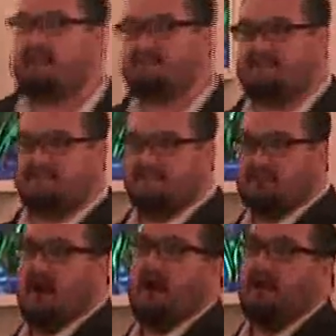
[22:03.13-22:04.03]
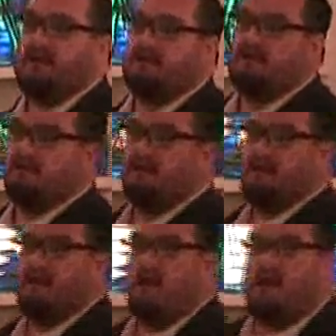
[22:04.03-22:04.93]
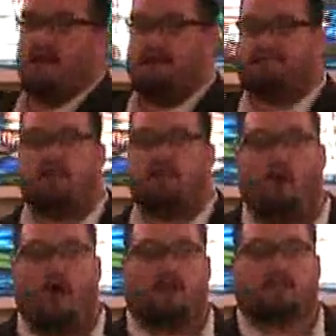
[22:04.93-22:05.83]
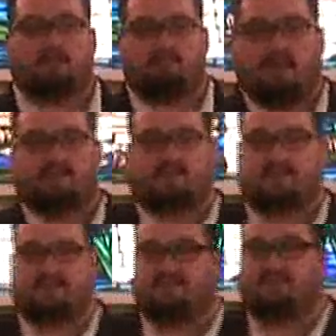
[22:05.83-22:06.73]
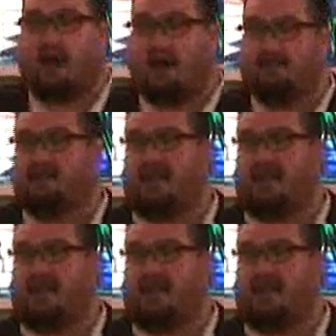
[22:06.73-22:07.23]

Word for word: the blessings of God. If they wanted the blessings of God,